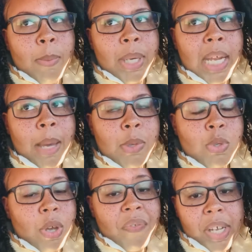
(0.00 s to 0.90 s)
being able
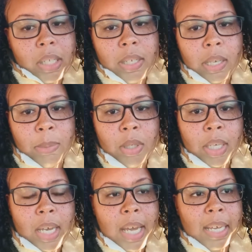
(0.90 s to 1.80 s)
to effectively
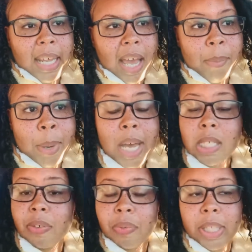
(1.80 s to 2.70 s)
communicate and have
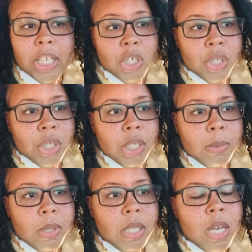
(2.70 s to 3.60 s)
positive
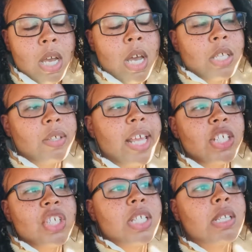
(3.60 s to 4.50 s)
relationships. So
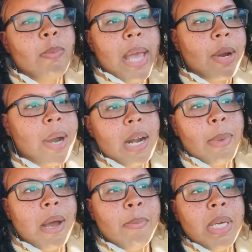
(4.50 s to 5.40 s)
that's just some background
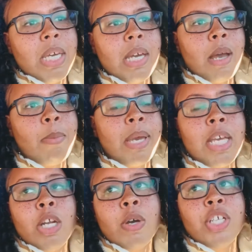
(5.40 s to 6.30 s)
about me,
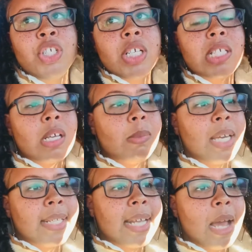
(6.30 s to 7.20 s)
and just some
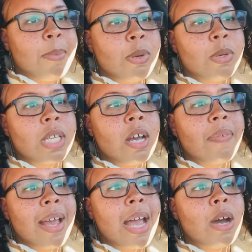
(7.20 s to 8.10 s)
examples of
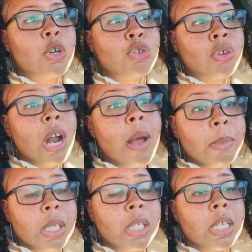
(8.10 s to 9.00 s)
how
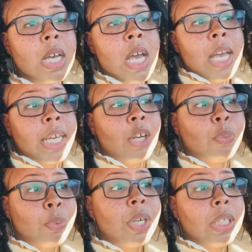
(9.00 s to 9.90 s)
trauma
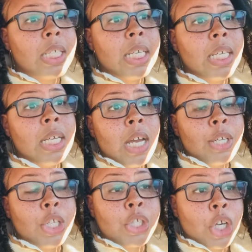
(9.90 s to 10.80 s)
can really
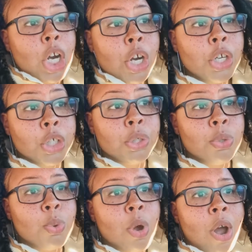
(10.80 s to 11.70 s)
deter
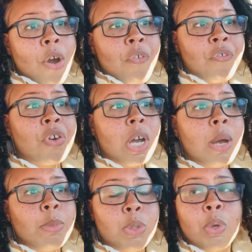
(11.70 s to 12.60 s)
you
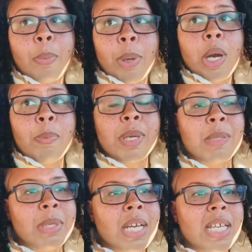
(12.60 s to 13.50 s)
from your
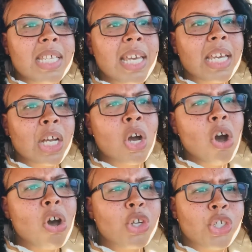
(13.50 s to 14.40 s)
purpose, because it can
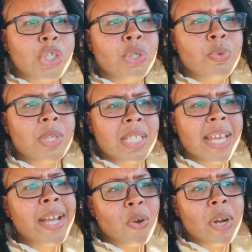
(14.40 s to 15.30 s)
cause you to
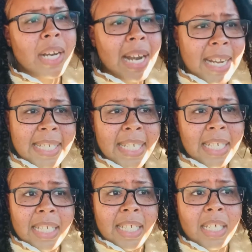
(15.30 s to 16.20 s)
take on an
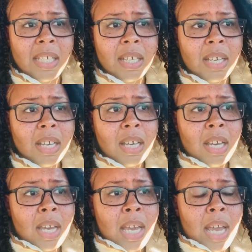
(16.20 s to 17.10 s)
identity
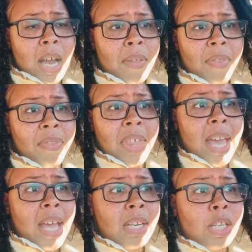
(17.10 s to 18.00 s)
that